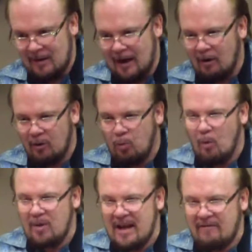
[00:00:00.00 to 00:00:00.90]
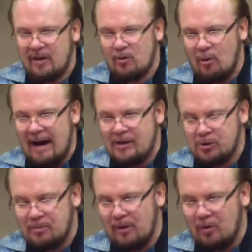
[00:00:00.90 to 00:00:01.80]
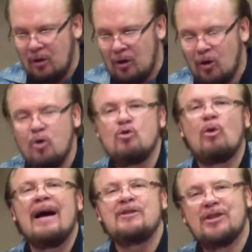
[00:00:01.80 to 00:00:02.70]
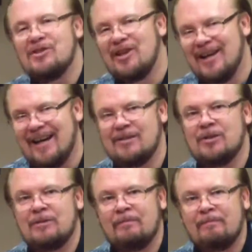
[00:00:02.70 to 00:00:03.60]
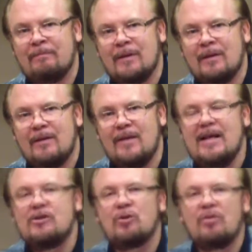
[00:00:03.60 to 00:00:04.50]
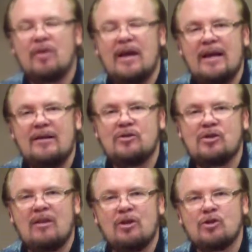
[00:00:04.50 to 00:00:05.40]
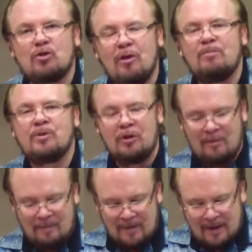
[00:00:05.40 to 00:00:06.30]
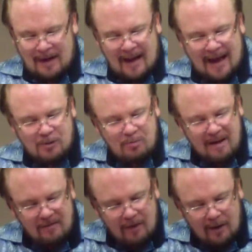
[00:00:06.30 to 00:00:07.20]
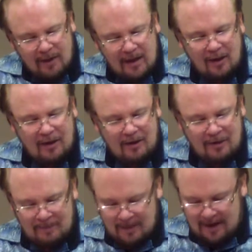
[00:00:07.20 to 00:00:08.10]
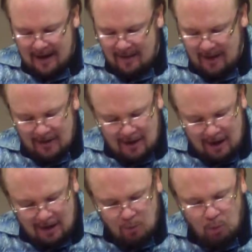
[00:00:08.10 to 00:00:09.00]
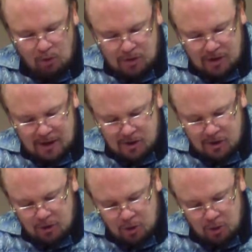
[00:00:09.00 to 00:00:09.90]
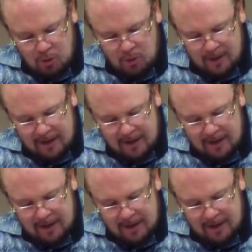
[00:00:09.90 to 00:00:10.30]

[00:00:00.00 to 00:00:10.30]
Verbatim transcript: Not only what we have in Christ, but who Christ is in us. These are things that the Scripture has made very clear, and that God wants us to